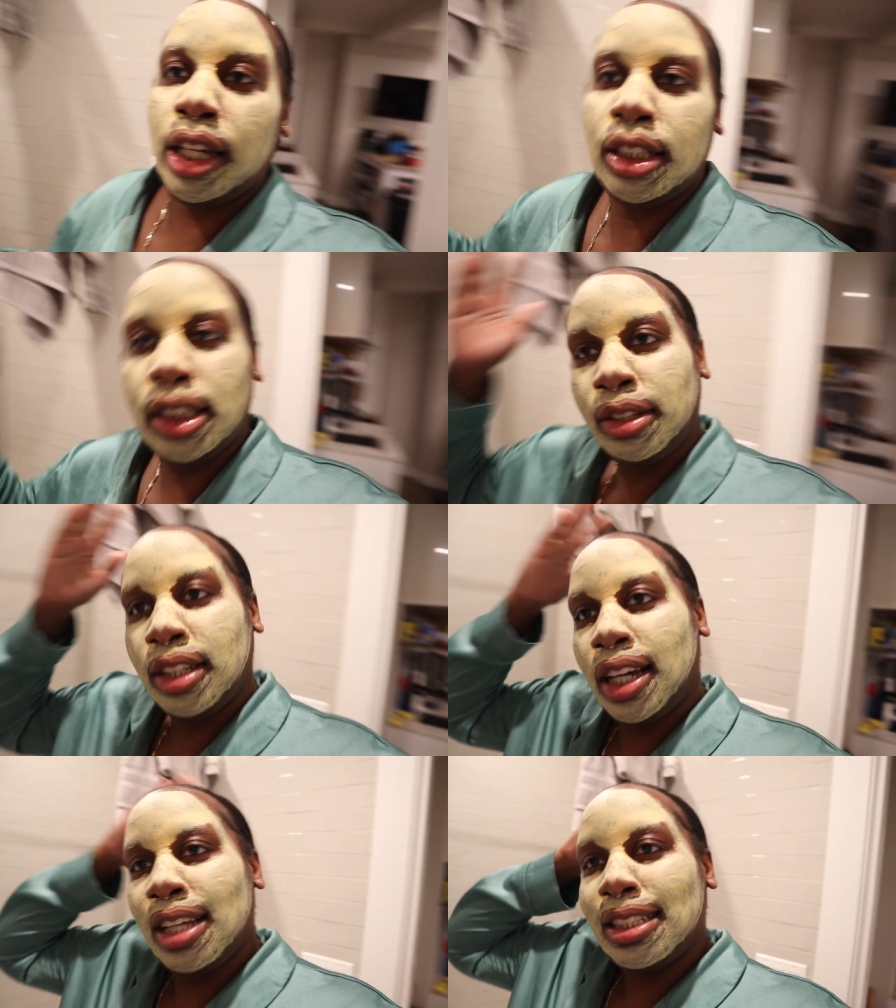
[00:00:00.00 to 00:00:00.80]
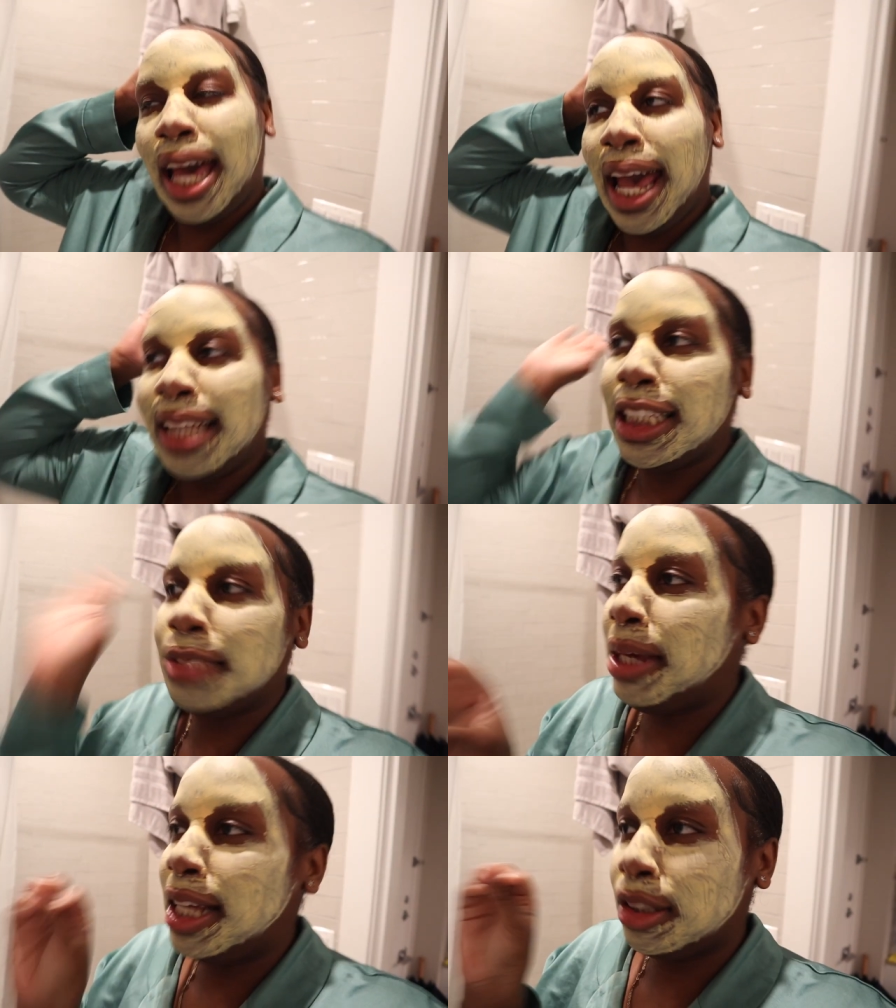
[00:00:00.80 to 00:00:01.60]
So, you guys, I had
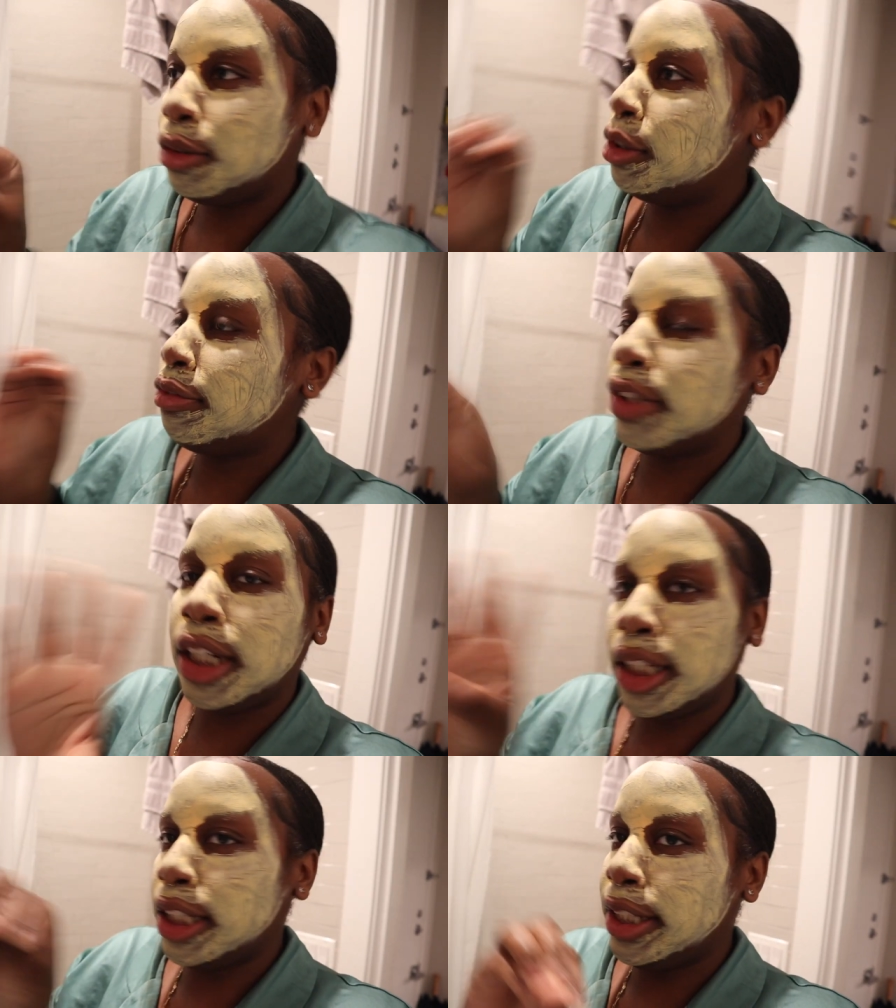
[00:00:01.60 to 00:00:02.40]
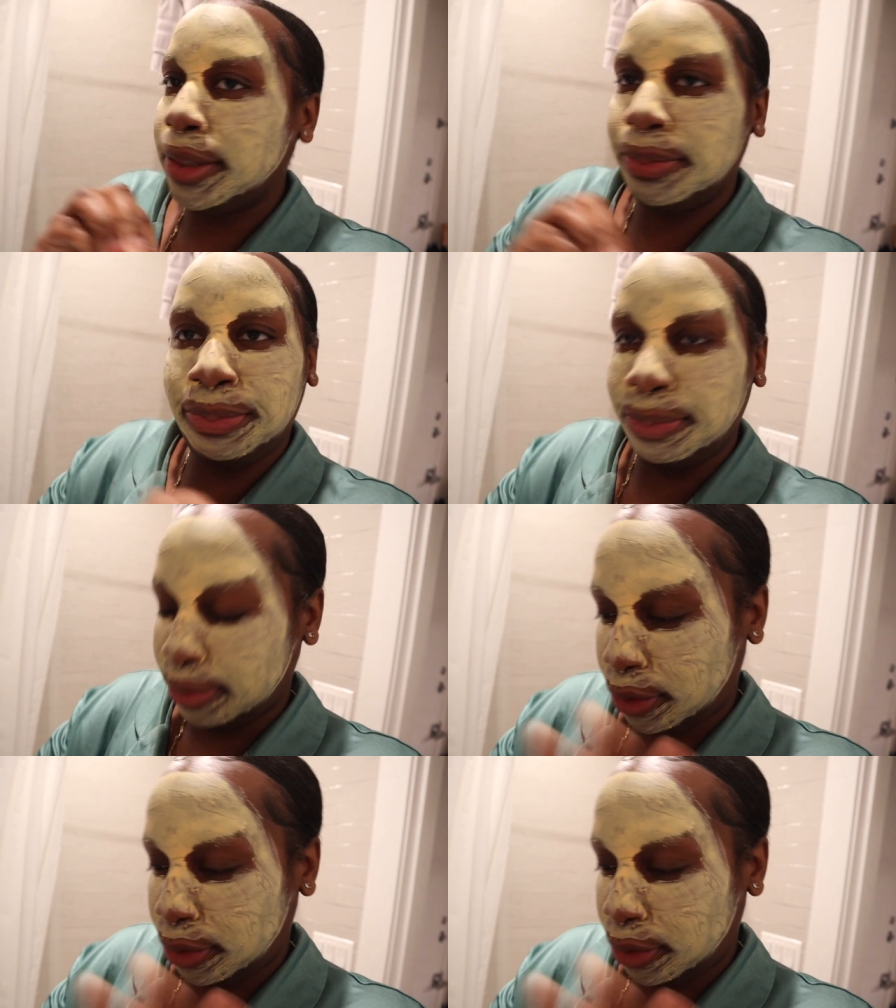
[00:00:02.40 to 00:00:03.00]
this mask on for a good